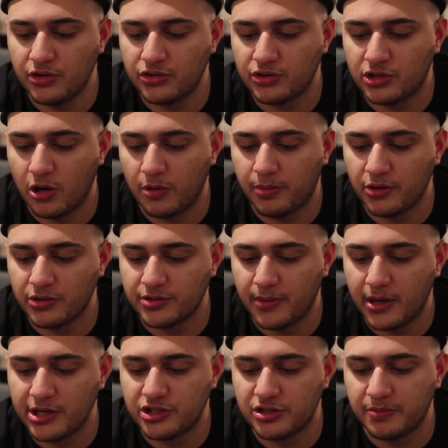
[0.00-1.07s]
use GoPros
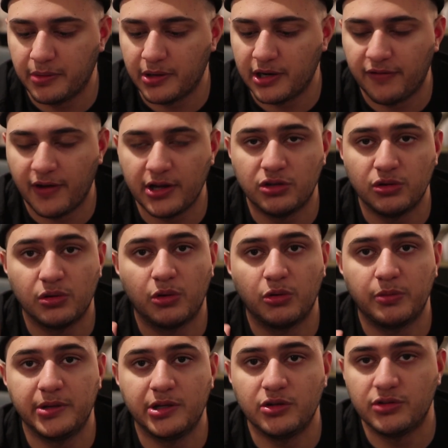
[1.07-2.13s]
much, but if I do, I will
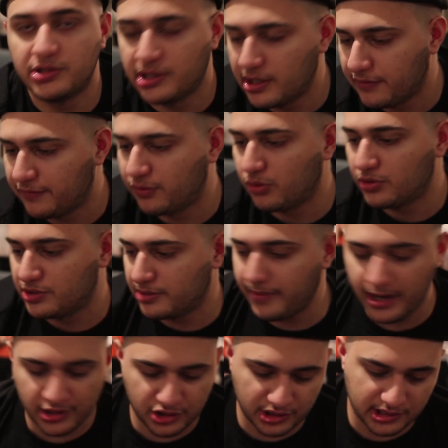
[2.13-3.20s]
be using it for some
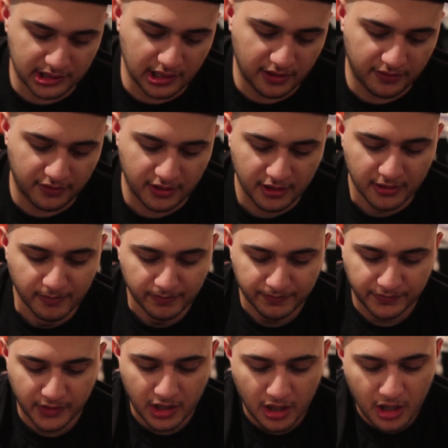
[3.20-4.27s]
action stuff.
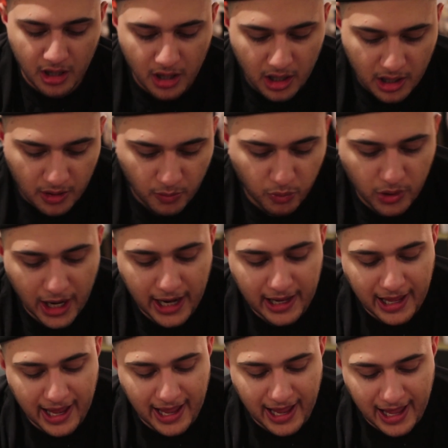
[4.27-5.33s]
What I
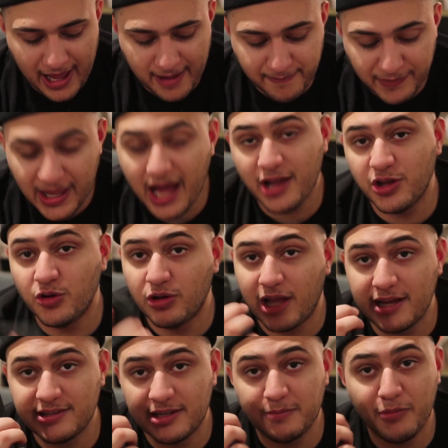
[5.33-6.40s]
am not
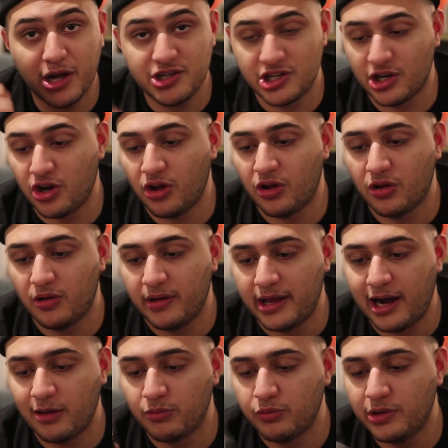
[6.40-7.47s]
utilizing much at all, and
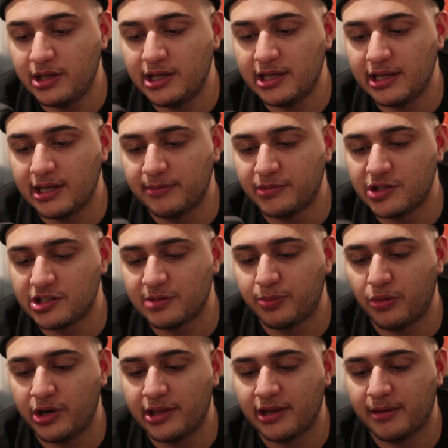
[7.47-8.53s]
I really am
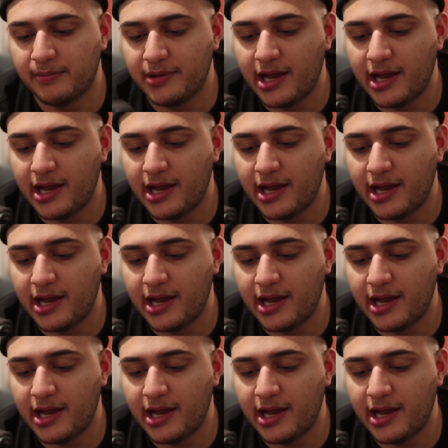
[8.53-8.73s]
disappointed that I'm